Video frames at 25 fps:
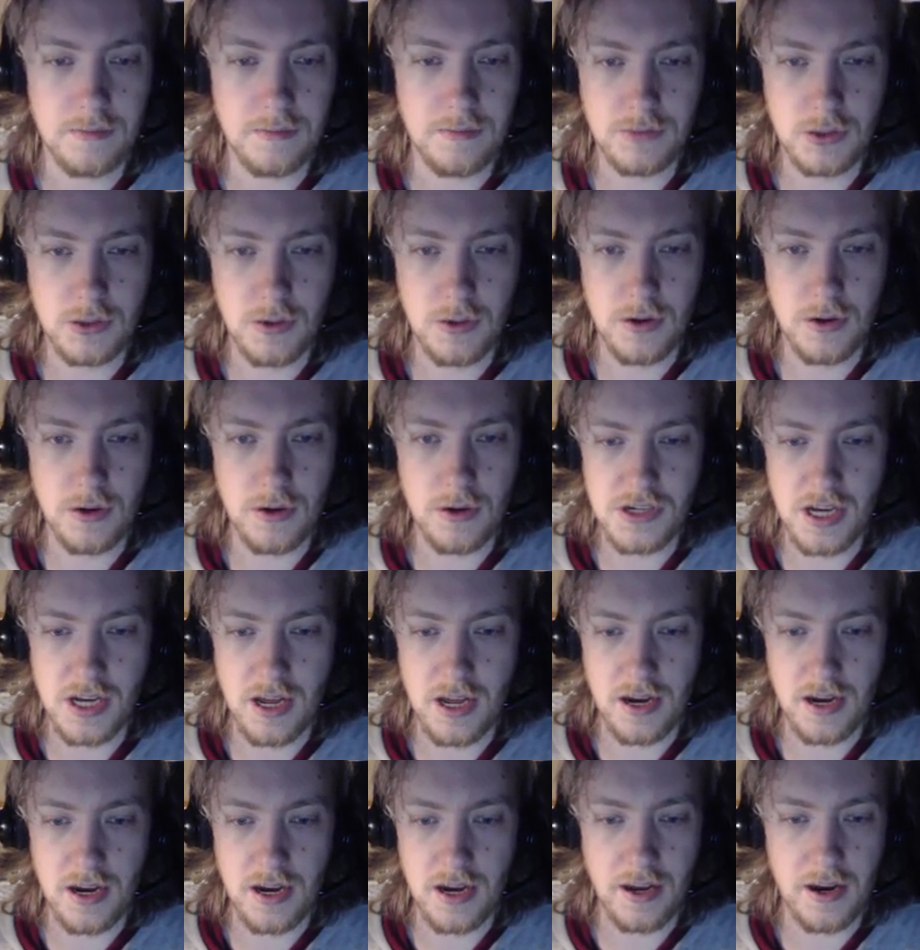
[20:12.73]
So no
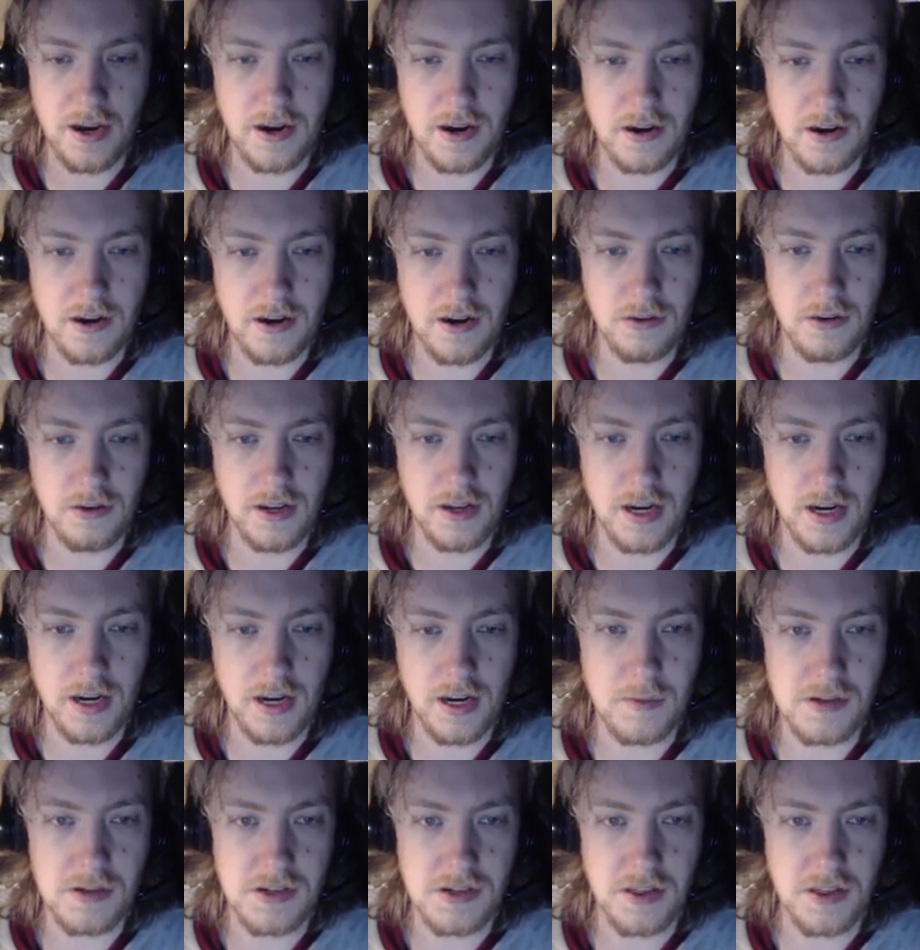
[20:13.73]
chatting here, no eating
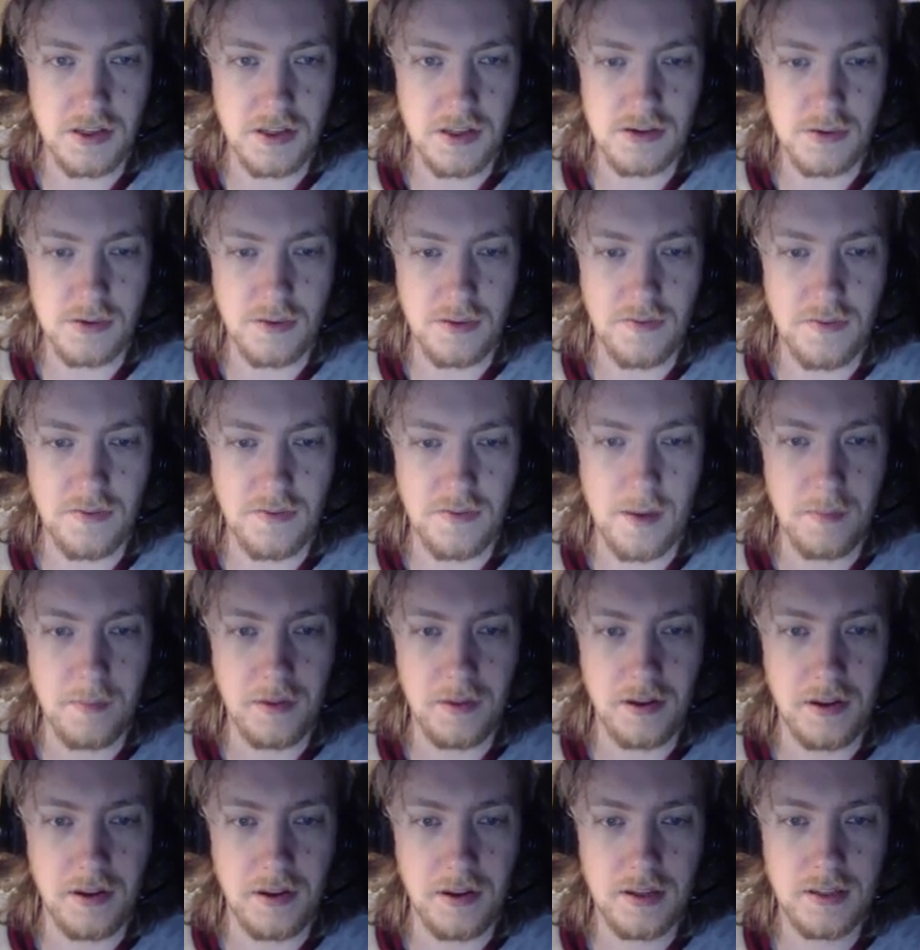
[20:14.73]
a bunch of things with
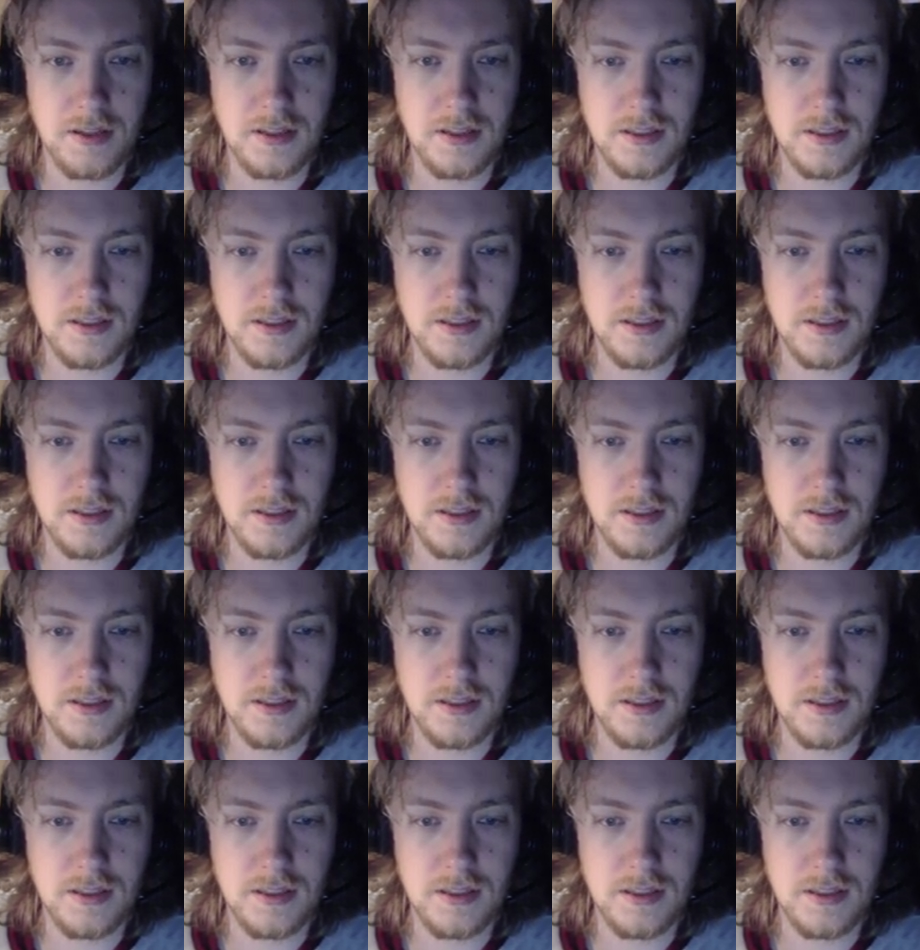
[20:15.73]
family.